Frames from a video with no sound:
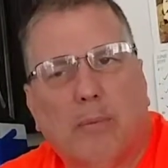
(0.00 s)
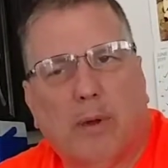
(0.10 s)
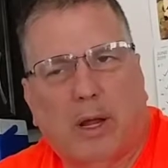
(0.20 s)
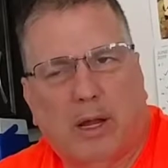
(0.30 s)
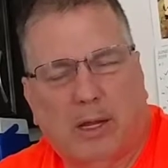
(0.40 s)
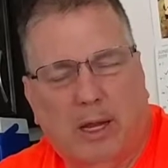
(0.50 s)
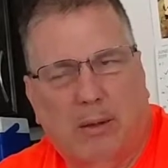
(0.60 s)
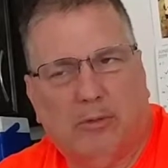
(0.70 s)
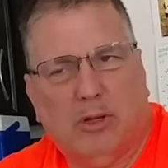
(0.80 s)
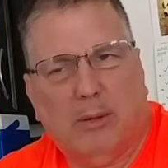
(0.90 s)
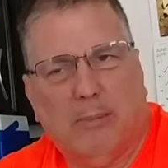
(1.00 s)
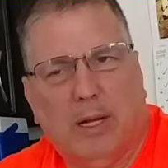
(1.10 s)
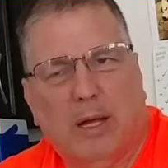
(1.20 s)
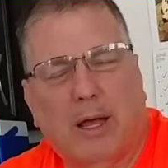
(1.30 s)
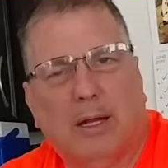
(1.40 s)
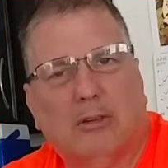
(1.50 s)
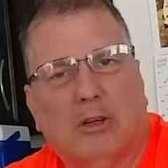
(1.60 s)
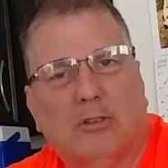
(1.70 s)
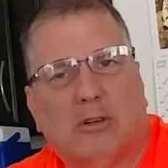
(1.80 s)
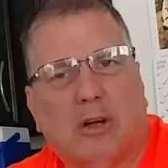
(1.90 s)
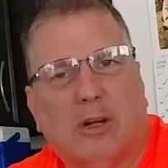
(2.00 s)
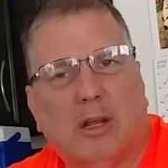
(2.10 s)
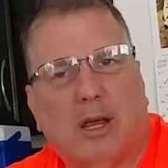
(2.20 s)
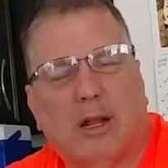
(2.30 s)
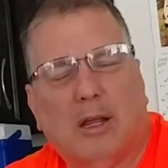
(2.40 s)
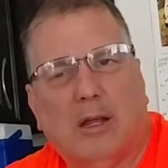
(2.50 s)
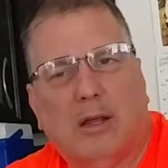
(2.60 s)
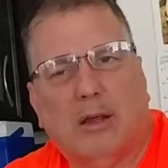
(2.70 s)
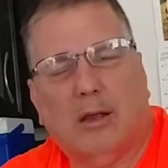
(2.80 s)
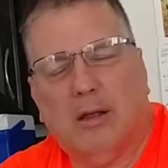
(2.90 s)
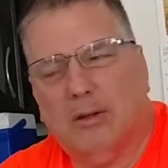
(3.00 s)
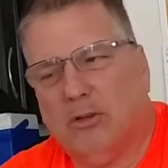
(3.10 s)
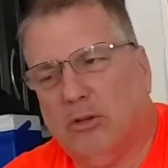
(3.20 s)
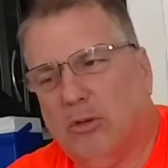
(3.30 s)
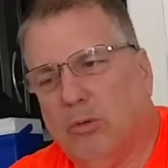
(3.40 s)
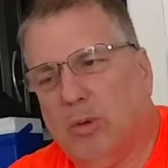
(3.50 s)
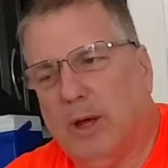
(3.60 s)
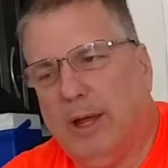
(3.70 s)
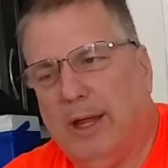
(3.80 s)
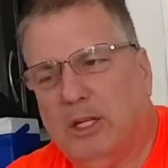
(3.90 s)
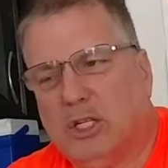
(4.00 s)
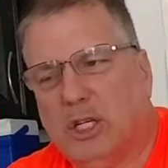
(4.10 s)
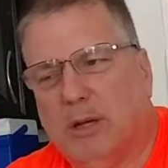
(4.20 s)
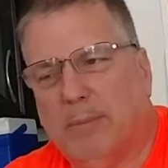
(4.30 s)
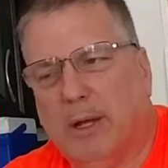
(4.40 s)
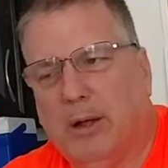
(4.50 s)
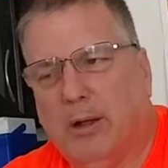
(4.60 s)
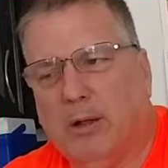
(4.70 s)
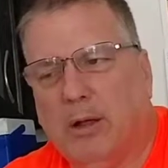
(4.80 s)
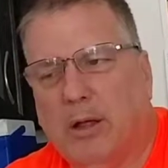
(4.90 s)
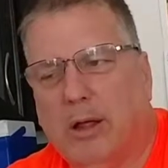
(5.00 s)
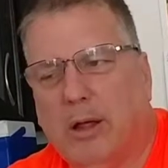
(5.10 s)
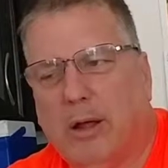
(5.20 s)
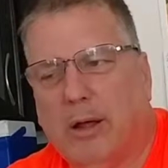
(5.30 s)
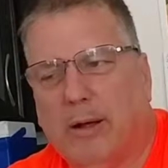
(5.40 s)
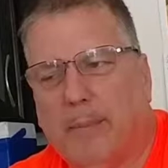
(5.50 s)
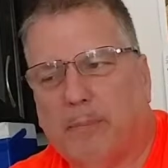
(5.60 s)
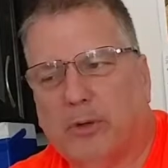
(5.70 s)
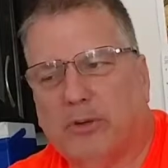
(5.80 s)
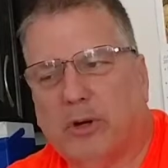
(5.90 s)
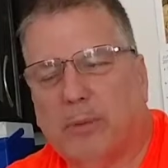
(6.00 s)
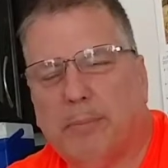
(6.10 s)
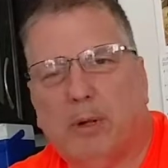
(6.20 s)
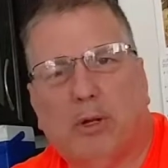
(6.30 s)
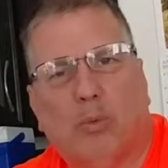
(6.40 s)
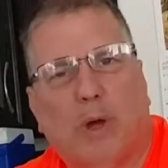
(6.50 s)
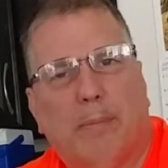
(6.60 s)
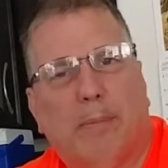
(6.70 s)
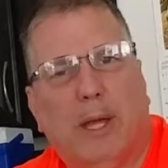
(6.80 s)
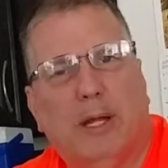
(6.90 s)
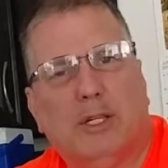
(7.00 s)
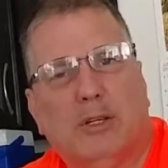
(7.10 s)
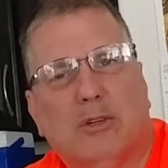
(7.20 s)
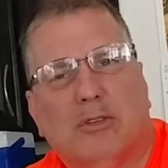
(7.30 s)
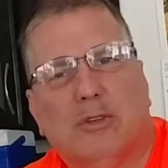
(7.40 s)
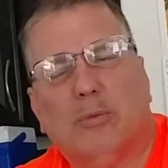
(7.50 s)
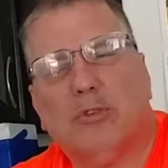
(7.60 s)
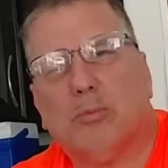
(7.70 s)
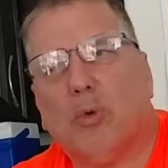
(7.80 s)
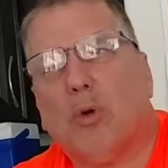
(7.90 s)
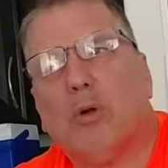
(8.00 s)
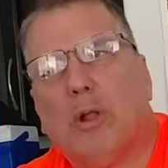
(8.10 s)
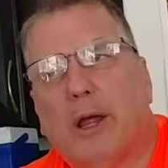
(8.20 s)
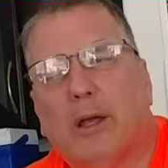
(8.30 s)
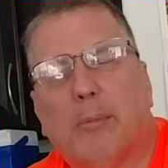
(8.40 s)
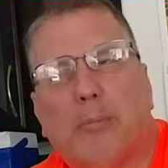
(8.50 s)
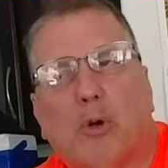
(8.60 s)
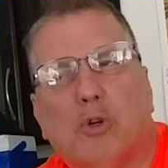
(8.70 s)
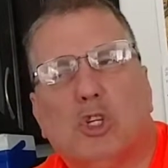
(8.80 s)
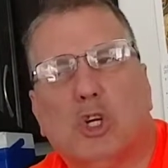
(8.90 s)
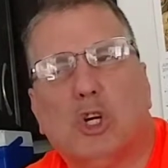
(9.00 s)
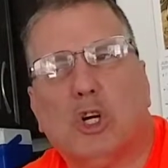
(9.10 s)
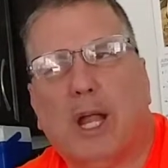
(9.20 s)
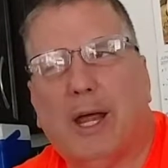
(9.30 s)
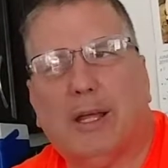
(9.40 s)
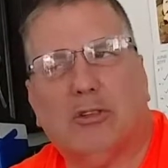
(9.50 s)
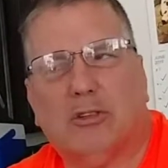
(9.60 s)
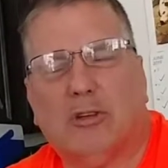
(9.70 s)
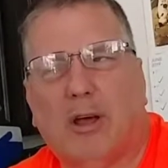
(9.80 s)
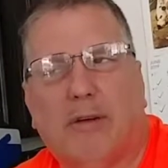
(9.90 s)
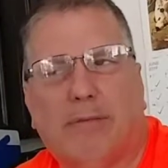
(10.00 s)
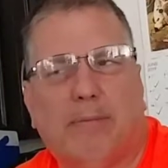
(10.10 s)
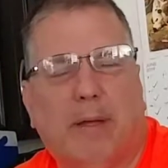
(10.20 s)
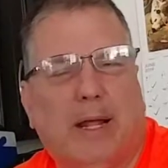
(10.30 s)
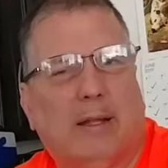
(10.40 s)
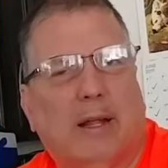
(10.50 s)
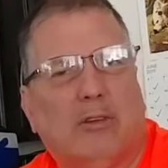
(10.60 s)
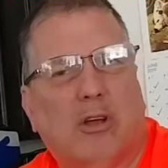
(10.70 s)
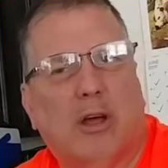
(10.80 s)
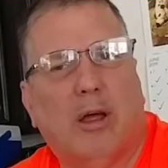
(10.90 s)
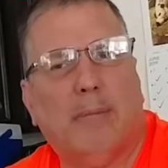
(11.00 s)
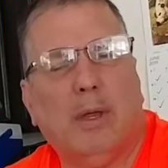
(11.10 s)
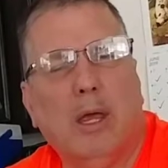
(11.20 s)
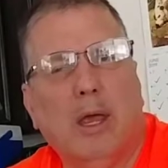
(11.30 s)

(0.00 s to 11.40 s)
When I came to the mid-90s, I started getting into HTML, started building web pages. It was more like a brochure-like stuff at that time.